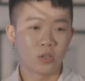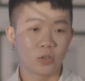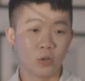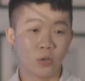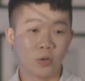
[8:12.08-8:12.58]

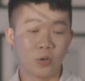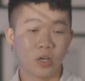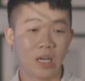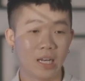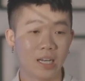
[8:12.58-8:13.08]

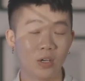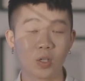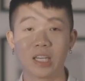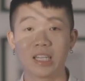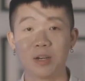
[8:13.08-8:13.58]
So
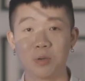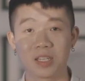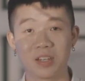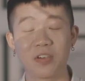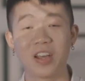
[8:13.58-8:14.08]
okay, that
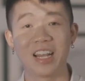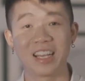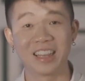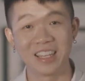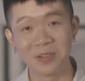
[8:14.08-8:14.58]
was a very
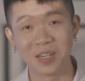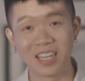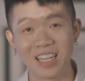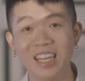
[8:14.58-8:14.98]
lengthy one.